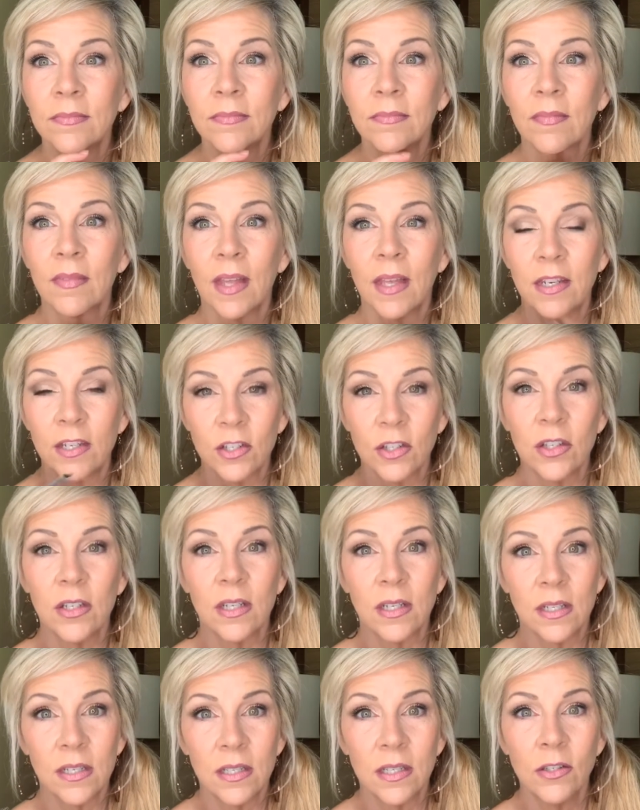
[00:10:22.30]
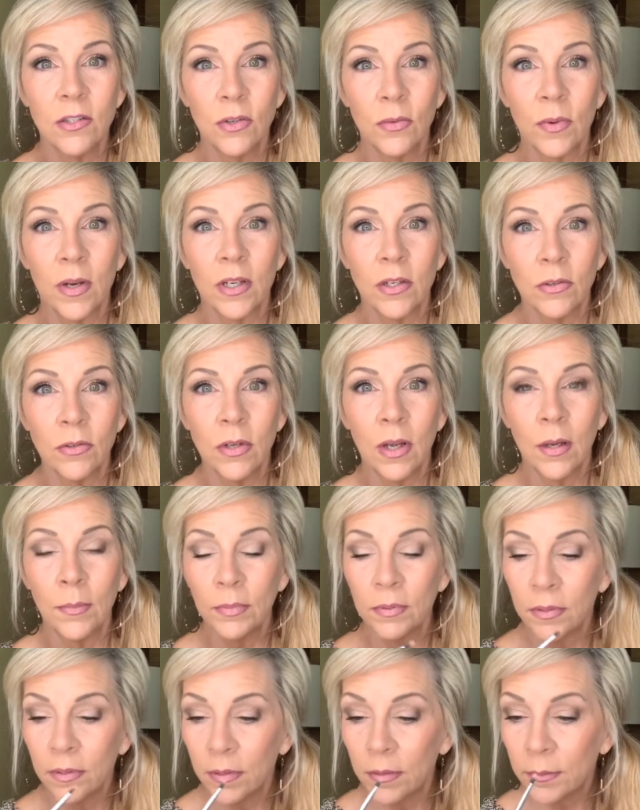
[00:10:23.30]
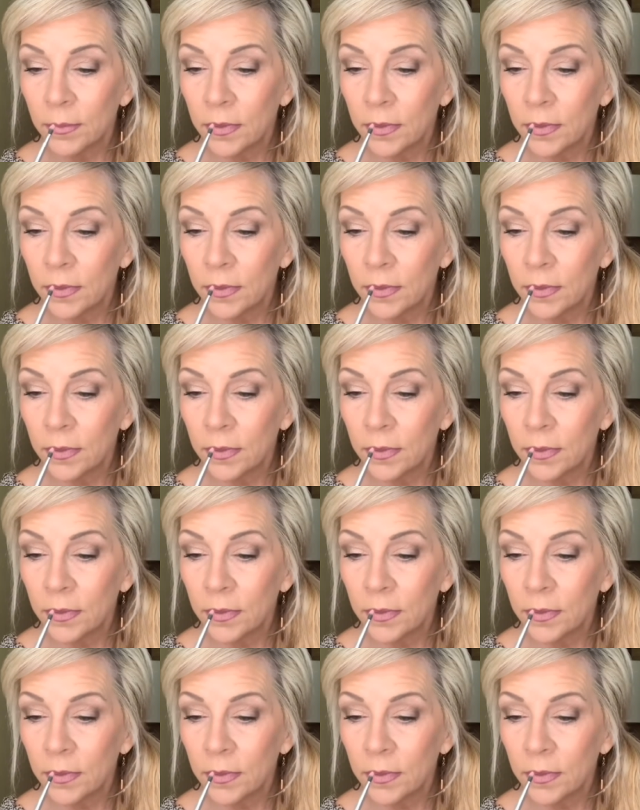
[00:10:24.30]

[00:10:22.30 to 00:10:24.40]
And it's going to accentuate your top lip.